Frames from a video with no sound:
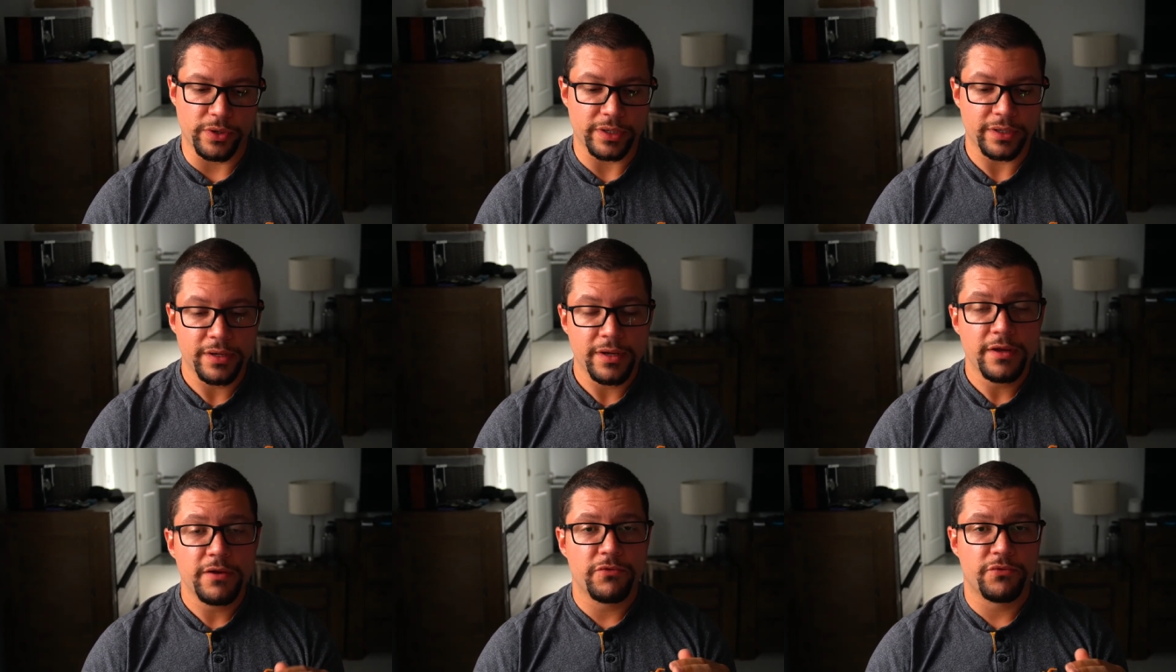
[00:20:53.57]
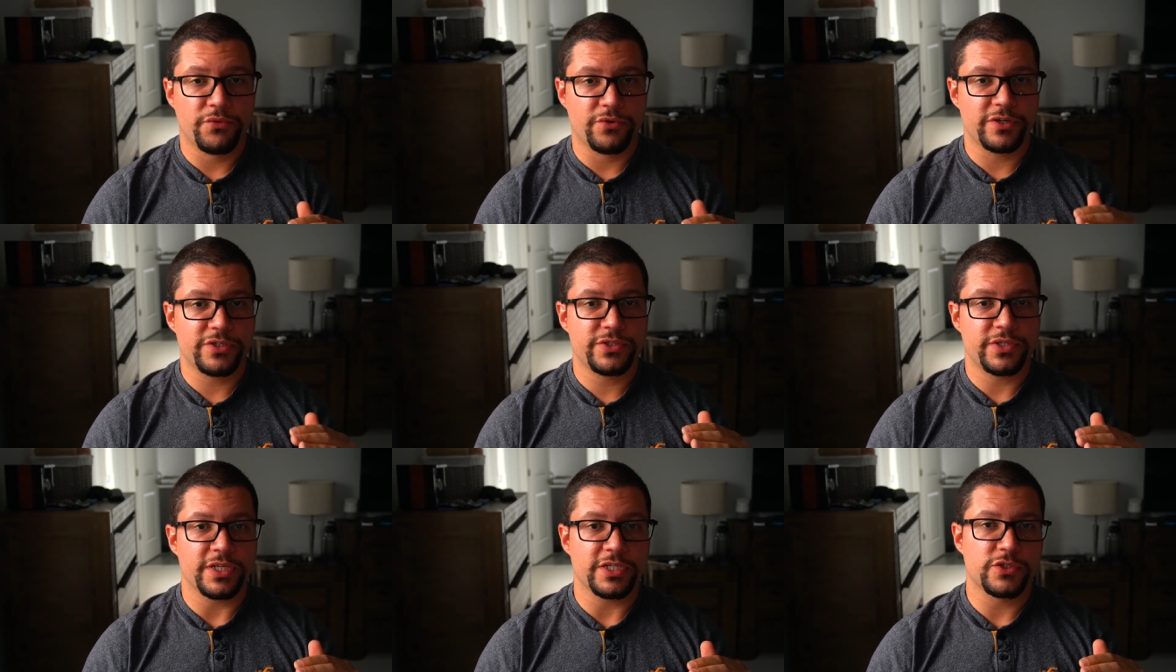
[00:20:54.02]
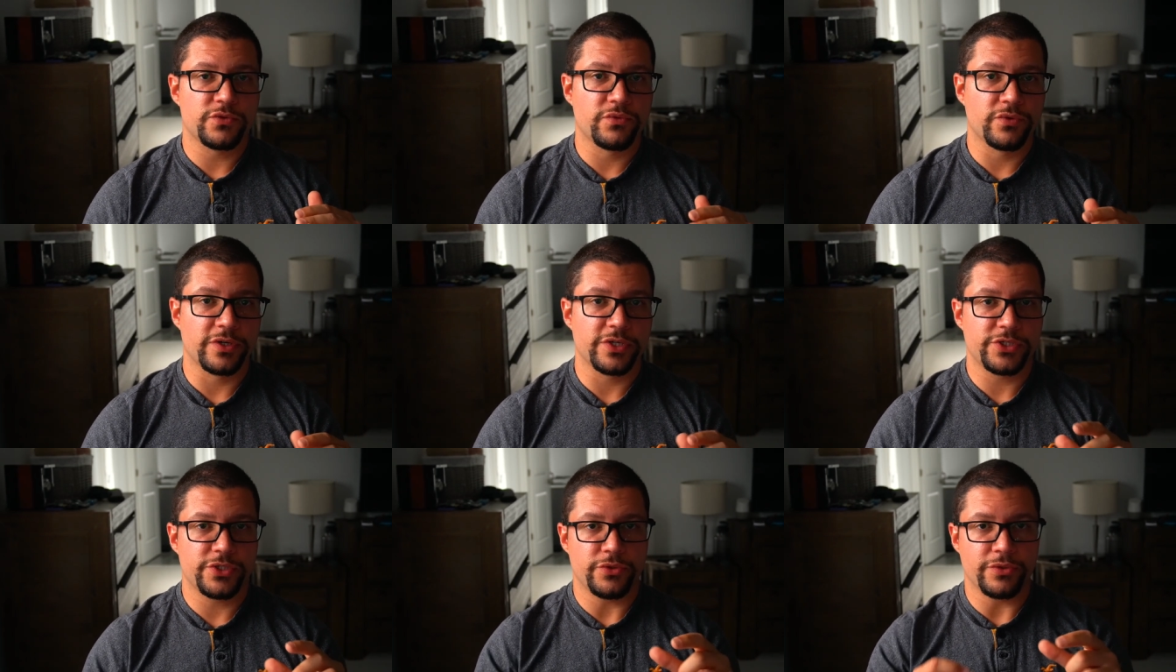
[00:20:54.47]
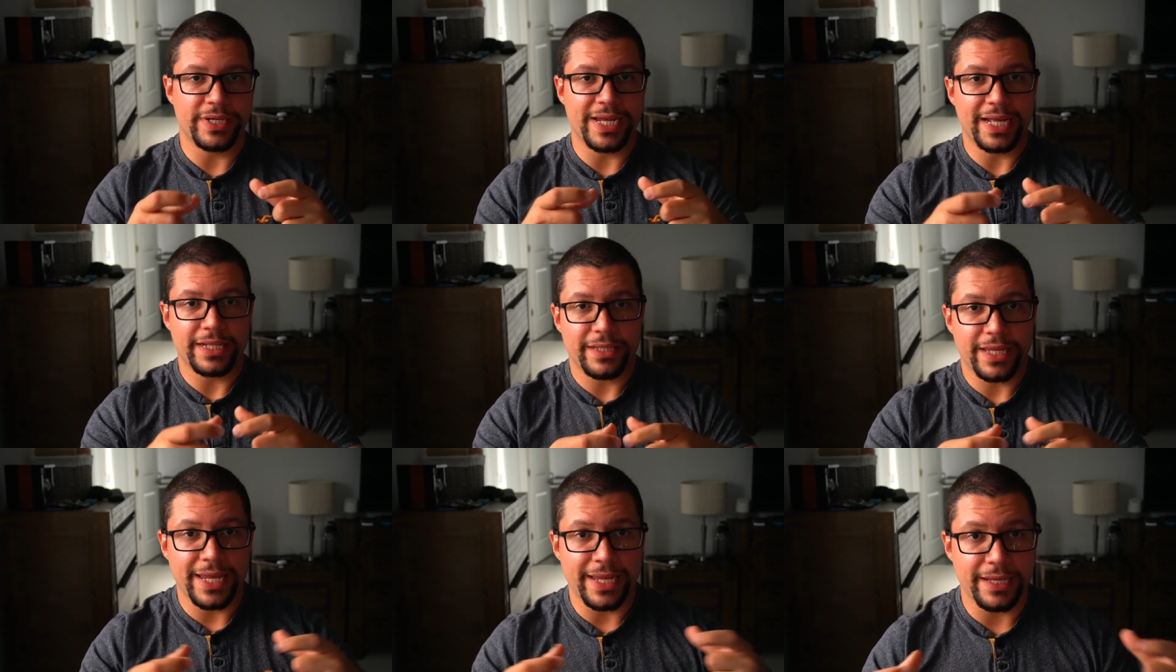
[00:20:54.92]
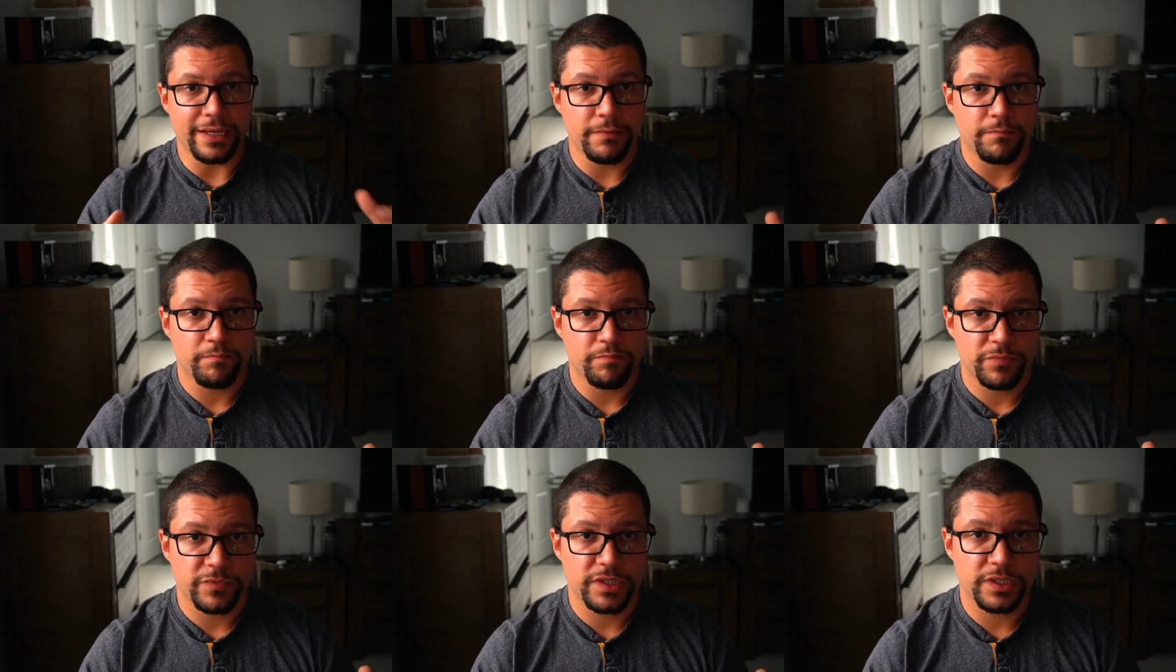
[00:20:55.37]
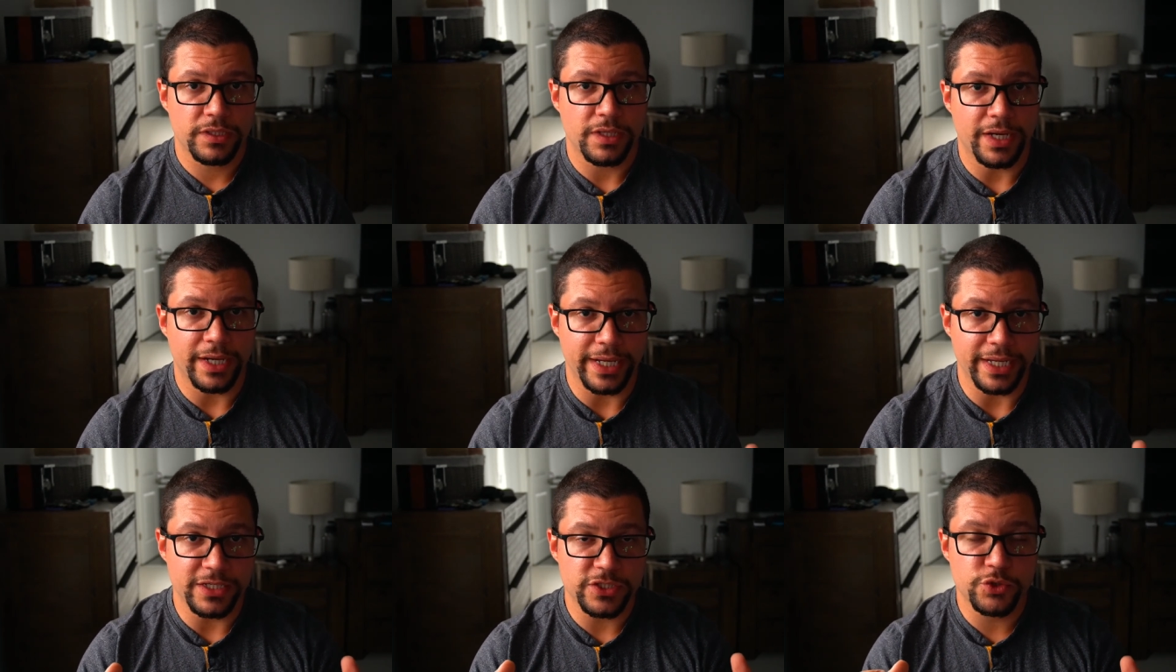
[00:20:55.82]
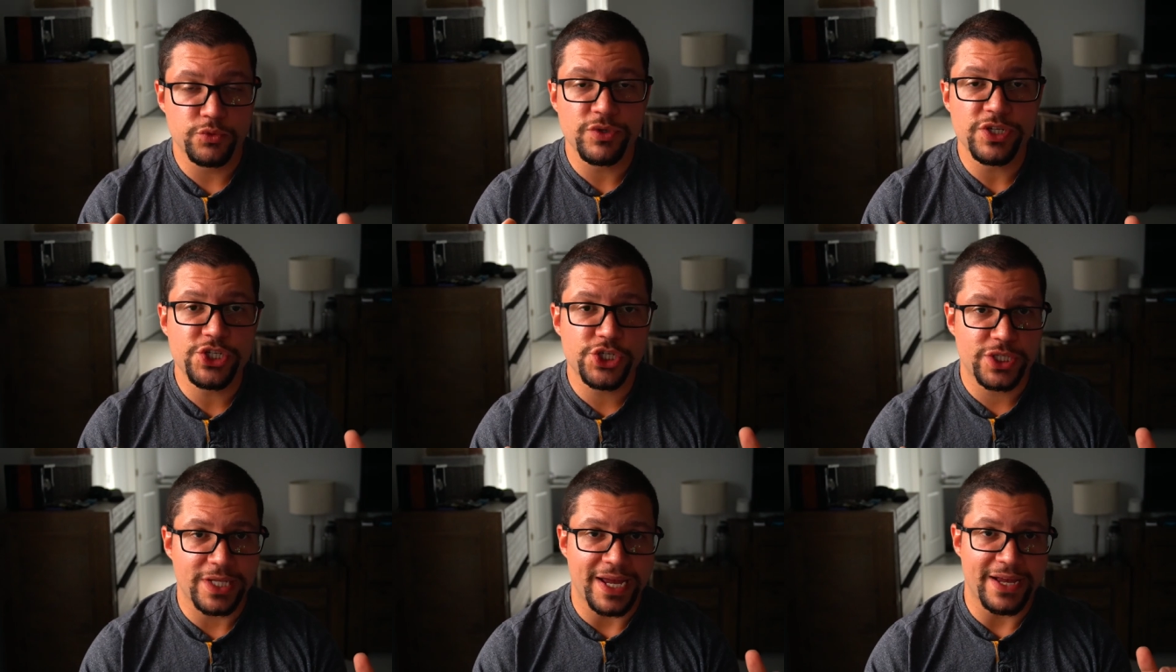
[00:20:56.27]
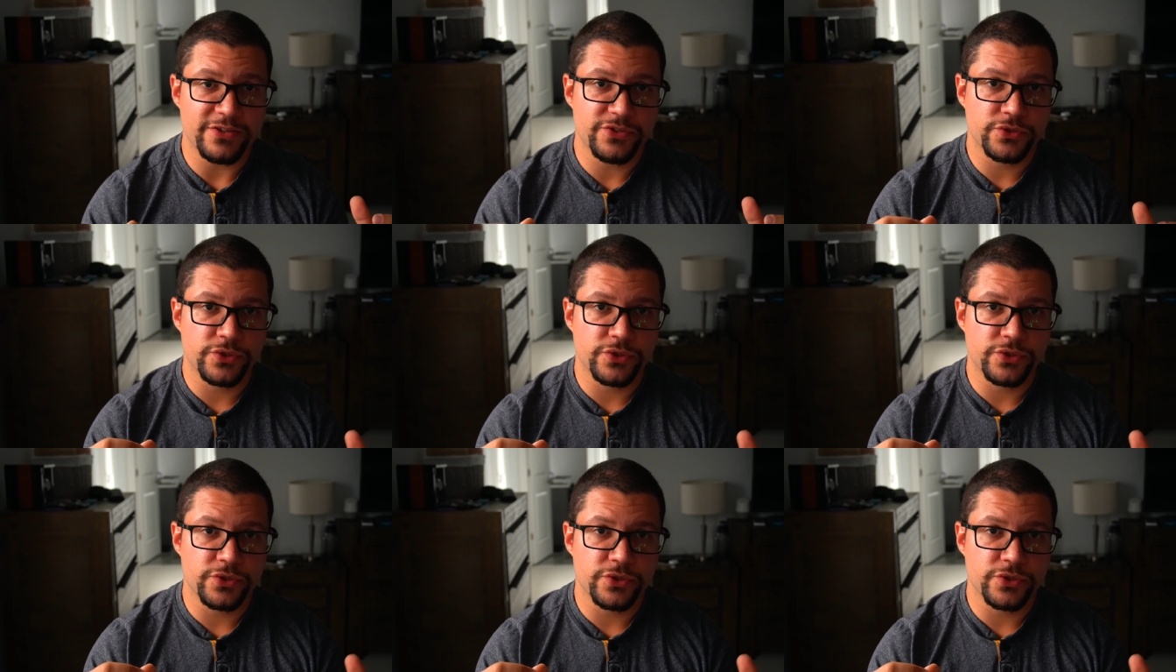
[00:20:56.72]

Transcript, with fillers: First things first, you get a, a switch tester.